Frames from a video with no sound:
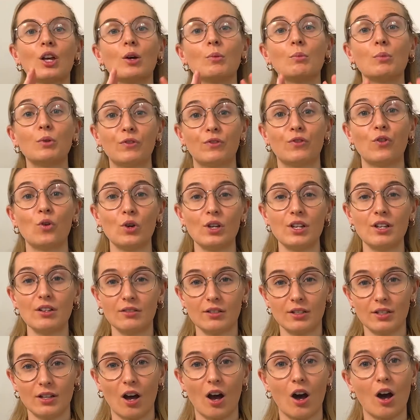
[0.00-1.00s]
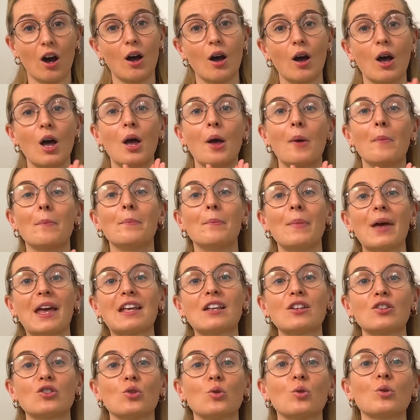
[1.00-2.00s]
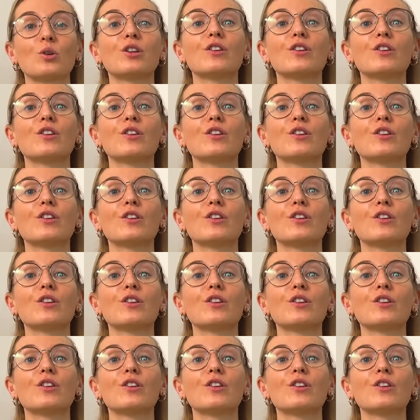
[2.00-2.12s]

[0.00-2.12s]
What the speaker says: Before you start, make sure